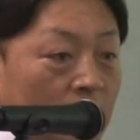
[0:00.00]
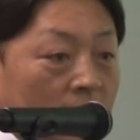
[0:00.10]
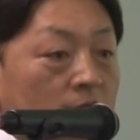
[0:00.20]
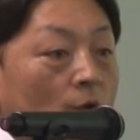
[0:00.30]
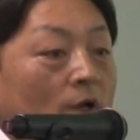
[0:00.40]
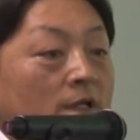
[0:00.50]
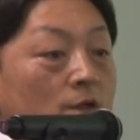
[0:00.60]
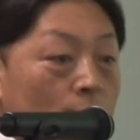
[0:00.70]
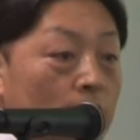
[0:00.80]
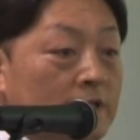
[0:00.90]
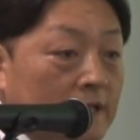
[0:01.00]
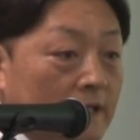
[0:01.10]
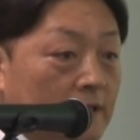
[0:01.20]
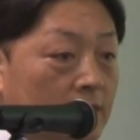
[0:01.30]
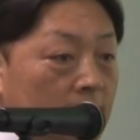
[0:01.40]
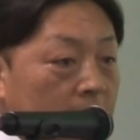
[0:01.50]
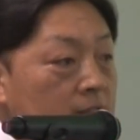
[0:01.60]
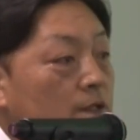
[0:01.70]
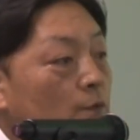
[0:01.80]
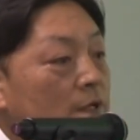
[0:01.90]
It's already ruined it.
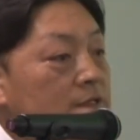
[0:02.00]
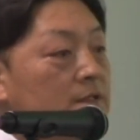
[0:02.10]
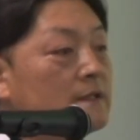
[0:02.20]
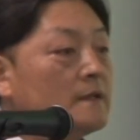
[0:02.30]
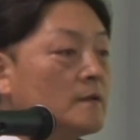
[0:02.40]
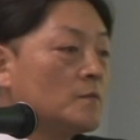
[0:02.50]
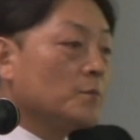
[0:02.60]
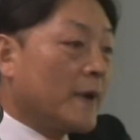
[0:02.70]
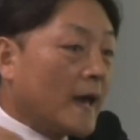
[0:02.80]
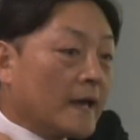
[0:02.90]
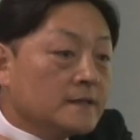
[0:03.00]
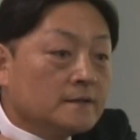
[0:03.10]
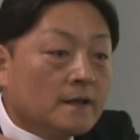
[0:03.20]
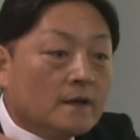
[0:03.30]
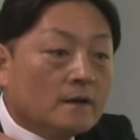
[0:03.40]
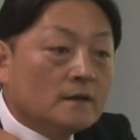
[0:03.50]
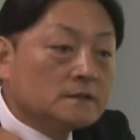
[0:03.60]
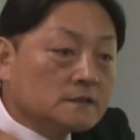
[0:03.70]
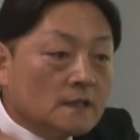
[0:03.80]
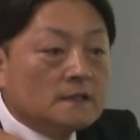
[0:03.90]
That's the reason pain there,
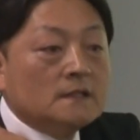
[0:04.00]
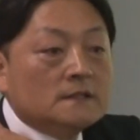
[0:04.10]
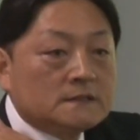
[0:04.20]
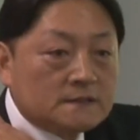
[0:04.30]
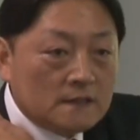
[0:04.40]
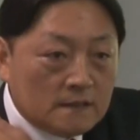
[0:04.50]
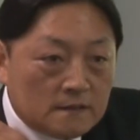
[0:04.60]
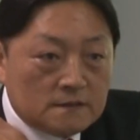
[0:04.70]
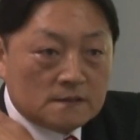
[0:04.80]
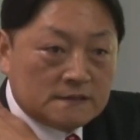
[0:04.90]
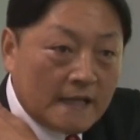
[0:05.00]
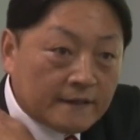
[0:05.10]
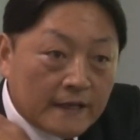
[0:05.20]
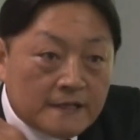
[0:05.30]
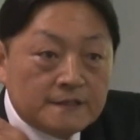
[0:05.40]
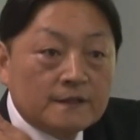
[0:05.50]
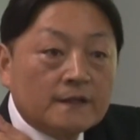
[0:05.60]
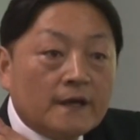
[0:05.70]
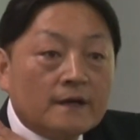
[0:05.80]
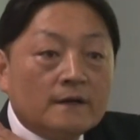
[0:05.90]
stagnation
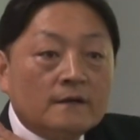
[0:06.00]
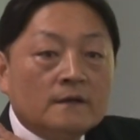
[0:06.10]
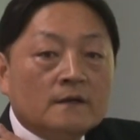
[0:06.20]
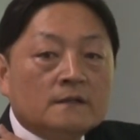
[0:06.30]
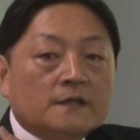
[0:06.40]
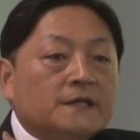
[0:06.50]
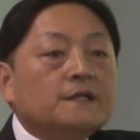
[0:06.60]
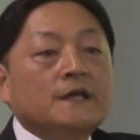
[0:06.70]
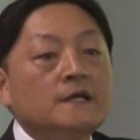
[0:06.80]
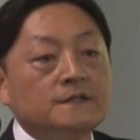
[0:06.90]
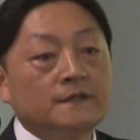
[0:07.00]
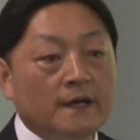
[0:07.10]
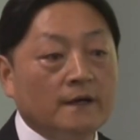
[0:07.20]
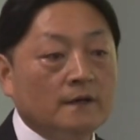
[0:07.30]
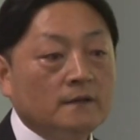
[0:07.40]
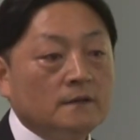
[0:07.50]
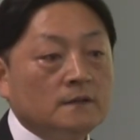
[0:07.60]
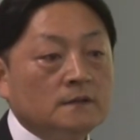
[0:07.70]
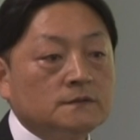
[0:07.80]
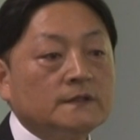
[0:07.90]
there, irritation there.
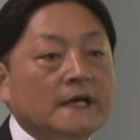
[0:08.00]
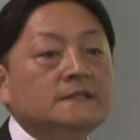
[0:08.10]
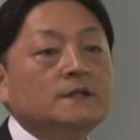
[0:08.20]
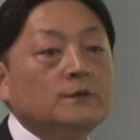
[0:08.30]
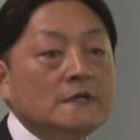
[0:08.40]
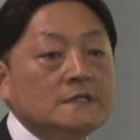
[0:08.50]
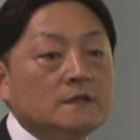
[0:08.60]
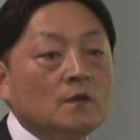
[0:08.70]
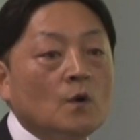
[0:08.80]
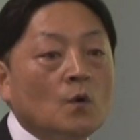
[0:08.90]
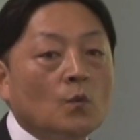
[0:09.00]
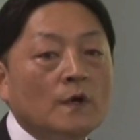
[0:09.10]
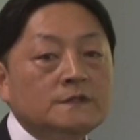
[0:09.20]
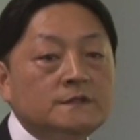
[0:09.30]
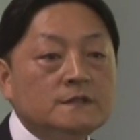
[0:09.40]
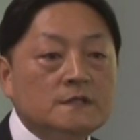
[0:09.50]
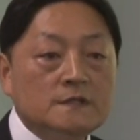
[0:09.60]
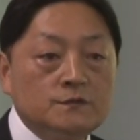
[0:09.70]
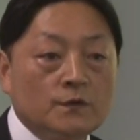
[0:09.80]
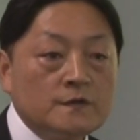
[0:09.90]
So that's the reason want to
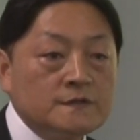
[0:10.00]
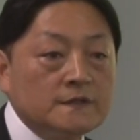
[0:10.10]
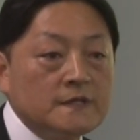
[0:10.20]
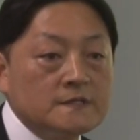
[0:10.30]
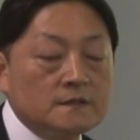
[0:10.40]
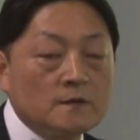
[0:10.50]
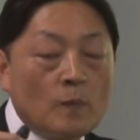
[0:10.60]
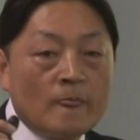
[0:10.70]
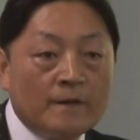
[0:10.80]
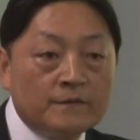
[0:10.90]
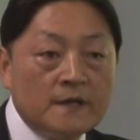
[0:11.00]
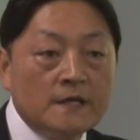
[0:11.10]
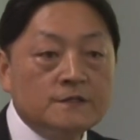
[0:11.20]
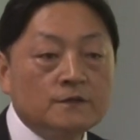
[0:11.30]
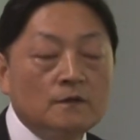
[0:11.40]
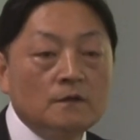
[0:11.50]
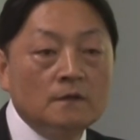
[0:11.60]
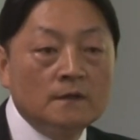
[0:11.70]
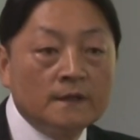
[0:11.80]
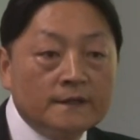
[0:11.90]
introduce this
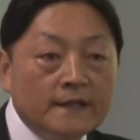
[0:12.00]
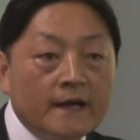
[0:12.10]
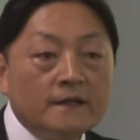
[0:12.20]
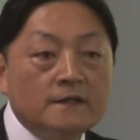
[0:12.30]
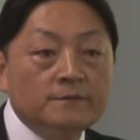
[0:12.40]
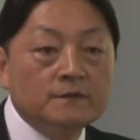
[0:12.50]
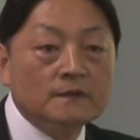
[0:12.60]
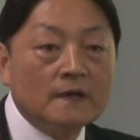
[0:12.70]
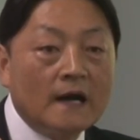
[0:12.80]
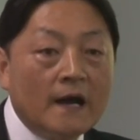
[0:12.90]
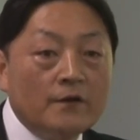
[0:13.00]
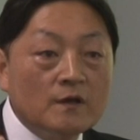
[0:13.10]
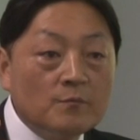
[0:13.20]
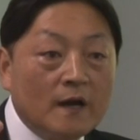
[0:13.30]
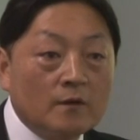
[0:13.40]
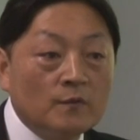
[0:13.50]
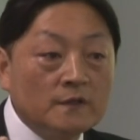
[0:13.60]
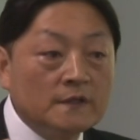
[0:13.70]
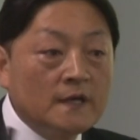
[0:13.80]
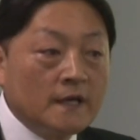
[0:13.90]
natural negative ion
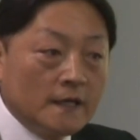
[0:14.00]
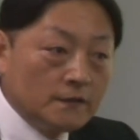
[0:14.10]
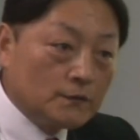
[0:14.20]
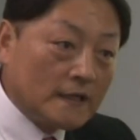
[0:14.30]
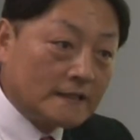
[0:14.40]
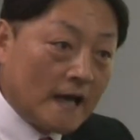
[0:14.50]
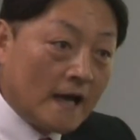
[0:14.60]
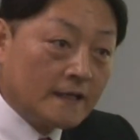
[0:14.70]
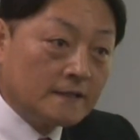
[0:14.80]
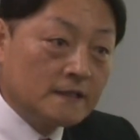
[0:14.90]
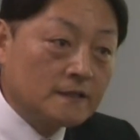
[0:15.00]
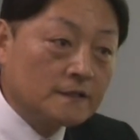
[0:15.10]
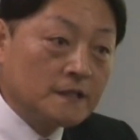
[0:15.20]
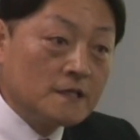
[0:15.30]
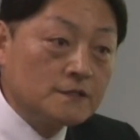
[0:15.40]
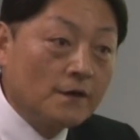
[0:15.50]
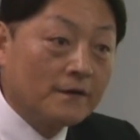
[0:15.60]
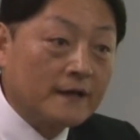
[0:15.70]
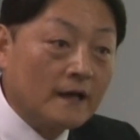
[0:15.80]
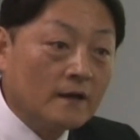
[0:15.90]
environment into the targeted tissue
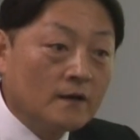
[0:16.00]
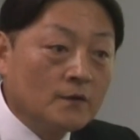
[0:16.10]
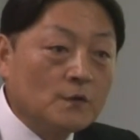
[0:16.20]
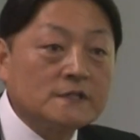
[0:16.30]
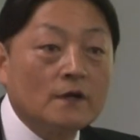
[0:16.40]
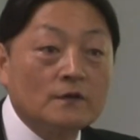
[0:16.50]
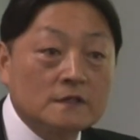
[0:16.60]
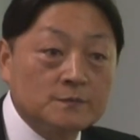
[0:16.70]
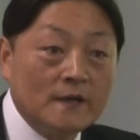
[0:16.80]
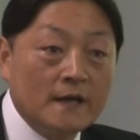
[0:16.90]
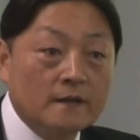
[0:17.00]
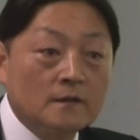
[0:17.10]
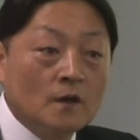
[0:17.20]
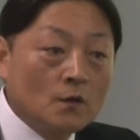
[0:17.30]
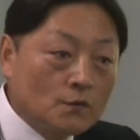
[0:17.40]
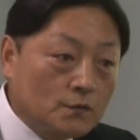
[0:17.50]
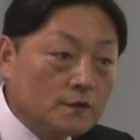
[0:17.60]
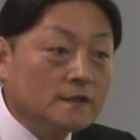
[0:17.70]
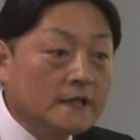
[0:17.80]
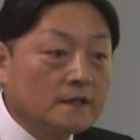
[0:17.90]
area, which I already explained, through
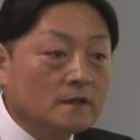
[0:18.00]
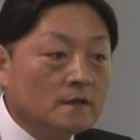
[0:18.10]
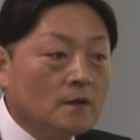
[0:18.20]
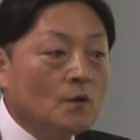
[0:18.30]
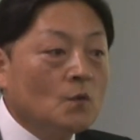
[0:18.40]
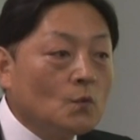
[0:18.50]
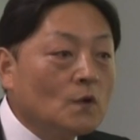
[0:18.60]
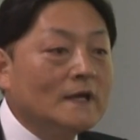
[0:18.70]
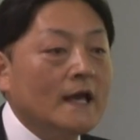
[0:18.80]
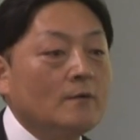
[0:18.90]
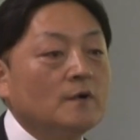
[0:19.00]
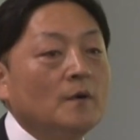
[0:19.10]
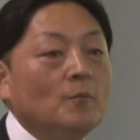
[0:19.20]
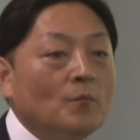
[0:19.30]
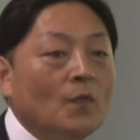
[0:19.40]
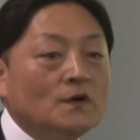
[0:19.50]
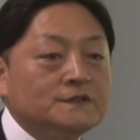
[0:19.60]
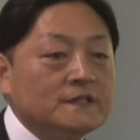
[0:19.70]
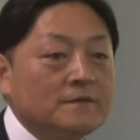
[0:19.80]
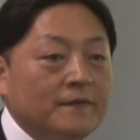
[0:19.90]
the needle will have a
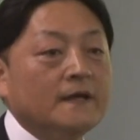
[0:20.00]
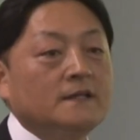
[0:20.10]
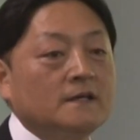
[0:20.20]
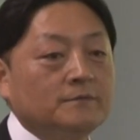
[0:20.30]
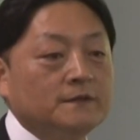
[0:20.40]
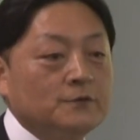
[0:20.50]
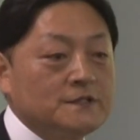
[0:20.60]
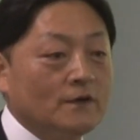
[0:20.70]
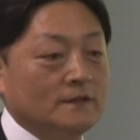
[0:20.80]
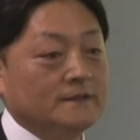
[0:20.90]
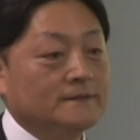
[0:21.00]
most effective result.